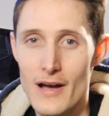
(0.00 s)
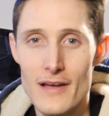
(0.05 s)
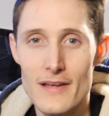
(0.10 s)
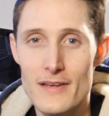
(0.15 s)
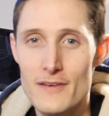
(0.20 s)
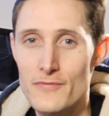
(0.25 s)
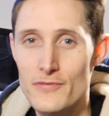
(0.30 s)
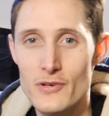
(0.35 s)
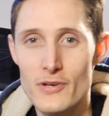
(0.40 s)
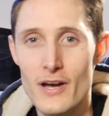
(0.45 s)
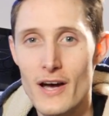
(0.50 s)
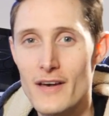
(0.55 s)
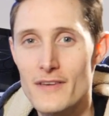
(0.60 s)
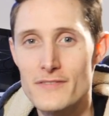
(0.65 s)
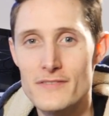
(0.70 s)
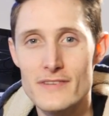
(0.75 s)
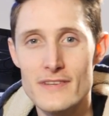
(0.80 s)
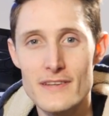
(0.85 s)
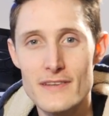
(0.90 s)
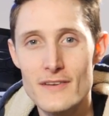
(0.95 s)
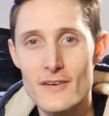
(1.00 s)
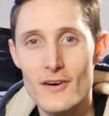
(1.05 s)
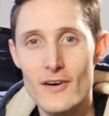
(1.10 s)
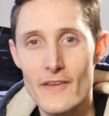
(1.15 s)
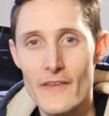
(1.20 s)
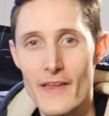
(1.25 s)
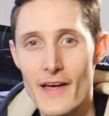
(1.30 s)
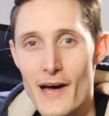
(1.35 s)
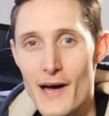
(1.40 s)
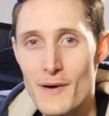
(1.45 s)
if you guys need all
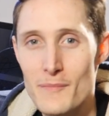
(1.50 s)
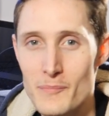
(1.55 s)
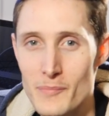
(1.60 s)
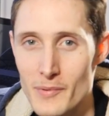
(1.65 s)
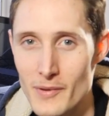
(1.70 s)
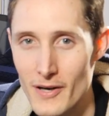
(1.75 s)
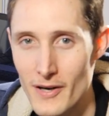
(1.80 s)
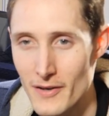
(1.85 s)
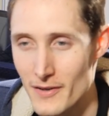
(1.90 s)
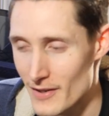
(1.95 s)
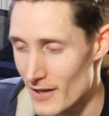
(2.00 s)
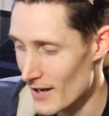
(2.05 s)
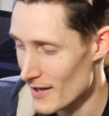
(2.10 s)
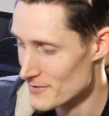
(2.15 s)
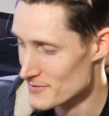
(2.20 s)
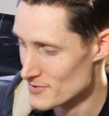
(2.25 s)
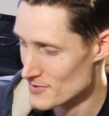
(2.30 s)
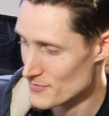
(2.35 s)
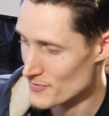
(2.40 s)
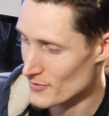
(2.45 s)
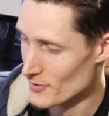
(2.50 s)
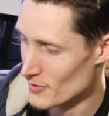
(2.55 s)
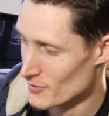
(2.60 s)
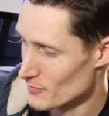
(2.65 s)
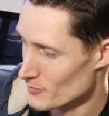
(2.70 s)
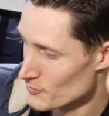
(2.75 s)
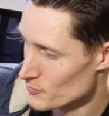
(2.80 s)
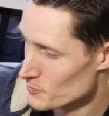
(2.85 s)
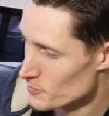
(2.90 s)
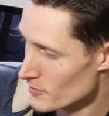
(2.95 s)
that, but I just thought it
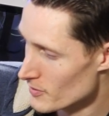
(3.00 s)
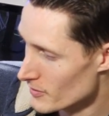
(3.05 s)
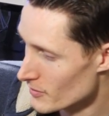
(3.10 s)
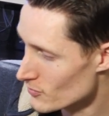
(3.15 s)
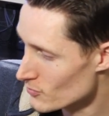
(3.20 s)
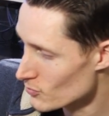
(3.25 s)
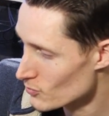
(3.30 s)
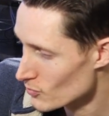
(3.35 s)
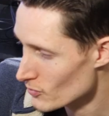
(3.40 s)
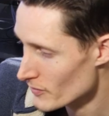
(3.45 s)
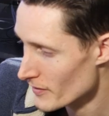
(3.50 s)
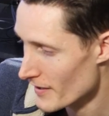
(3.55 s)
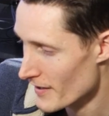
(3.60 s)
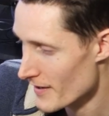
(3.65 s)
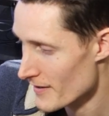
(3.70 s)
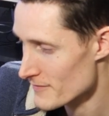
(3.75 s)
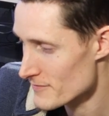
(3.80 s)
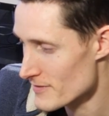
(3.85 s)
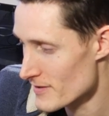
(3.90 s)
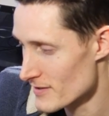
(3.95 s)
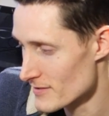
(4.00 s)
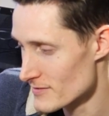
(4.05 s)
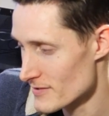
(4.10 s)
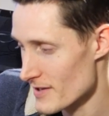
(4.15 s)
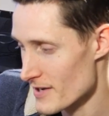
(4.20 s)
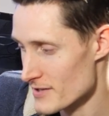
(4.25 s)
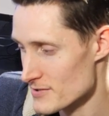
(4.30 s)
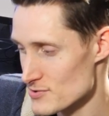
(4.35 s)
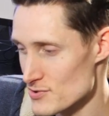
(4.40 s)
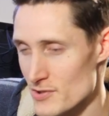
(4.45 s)
was pretty cool to have these
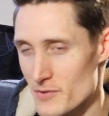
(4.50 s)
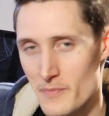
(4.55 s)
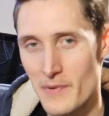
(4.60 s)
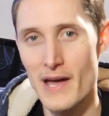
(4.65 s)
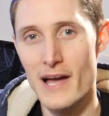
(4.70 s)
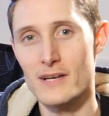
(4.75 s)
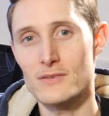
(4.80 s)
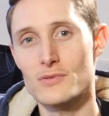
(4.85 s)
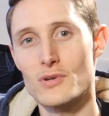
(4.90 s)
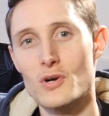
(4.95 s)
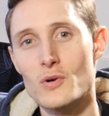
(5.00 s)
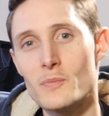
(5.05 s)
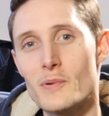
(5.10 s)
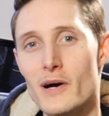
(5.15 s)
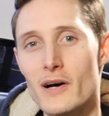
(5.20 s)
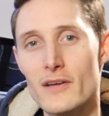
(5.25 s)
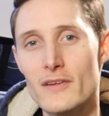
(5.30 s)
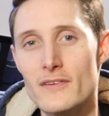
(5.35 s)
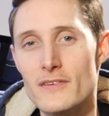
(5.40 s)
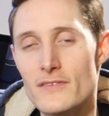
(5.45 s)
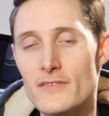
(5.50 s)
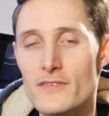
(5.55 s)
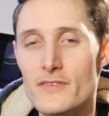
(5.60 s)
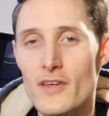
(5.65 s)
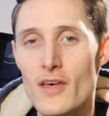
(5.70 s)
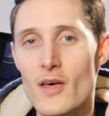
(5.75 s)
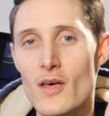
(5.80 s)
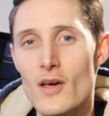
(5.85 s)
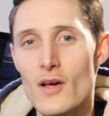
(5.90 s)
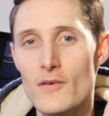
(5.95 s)
extra macro buttons
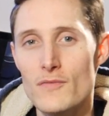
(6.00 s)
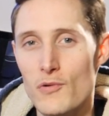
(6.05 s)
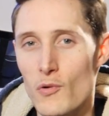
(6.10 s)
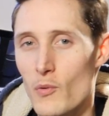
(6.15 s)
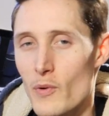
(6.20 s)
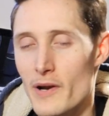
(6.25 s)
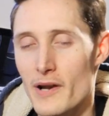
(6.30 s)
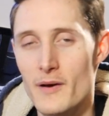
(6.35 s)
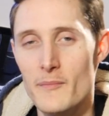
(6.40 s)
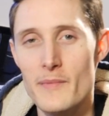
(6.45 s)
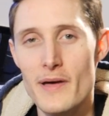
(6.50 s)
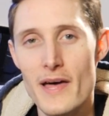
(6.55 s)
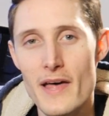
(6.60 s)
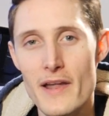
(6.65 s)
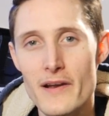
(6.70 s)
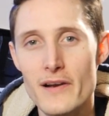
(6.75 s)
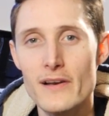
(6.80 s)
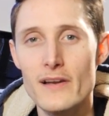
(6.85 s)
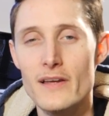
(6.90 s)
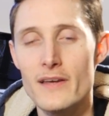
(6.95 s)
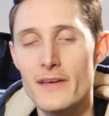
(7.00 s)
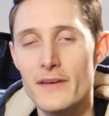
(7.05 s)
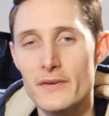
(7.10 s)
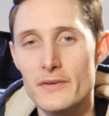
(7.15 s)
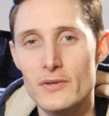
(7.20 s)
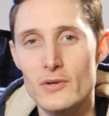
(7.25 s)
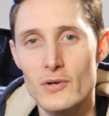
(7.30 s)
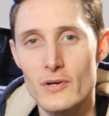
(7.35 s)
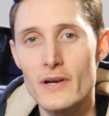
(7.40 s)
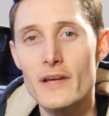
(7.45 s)
for when I'm editing
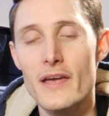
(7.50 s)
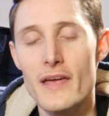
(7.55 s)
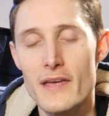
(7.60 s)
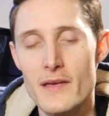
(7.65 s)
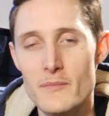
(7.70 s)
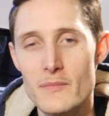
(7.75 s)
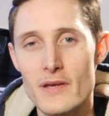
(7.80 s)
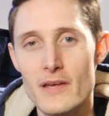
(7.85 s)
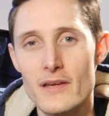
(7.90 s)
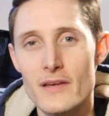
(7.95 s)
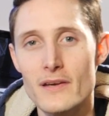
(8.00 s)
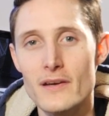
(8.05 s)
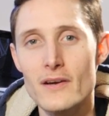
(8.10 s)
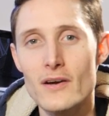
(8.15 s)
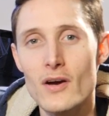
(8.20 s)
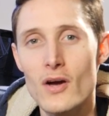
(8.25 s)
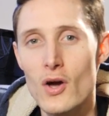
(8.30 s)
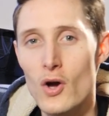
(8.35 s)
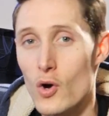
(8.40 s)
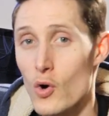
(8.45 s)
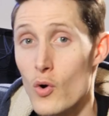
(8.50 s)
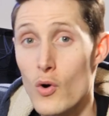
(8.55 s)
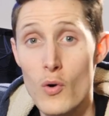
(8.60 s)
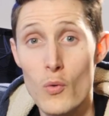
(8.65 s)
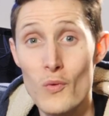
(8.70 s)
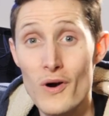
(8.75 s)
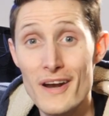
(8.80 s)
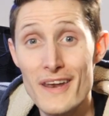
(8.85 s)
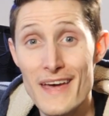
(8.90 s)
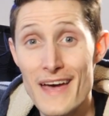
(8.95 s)
or gaming or
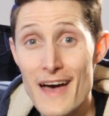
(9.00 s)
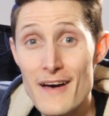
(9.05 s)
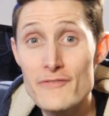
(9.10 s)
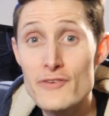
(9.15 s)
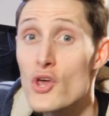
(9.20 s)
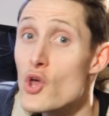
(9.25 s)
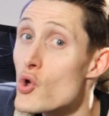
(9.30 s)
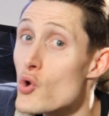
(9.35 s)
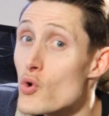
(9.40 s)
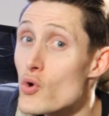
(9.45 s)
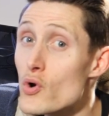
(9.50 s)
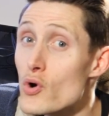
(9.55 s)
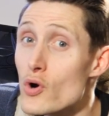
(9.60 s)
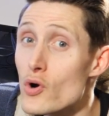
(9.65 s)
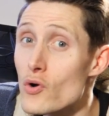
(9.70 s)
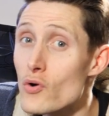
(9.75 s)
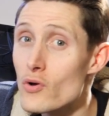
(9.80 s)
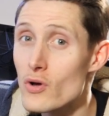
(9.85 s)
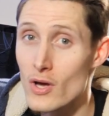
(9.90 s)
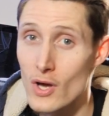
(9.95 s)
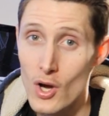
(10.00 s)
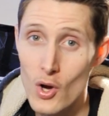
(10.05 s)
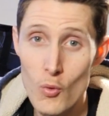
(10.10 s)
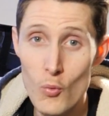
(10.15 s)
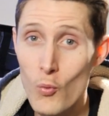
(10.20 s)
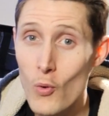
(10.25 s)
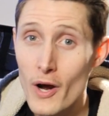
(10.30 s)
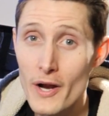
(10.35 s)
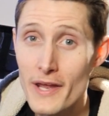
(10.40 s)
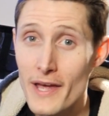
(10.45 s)
what have
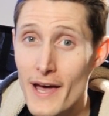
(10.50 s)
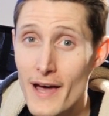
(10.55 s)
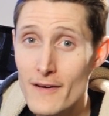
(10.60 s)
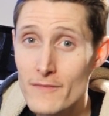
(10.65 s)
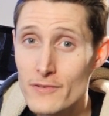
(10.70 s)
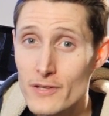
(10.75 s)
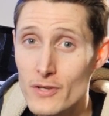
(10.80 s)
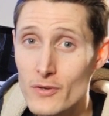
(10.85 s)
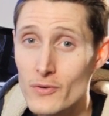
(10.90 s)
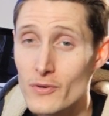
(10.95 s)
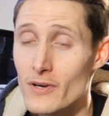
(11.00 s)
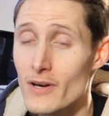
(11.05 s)
you.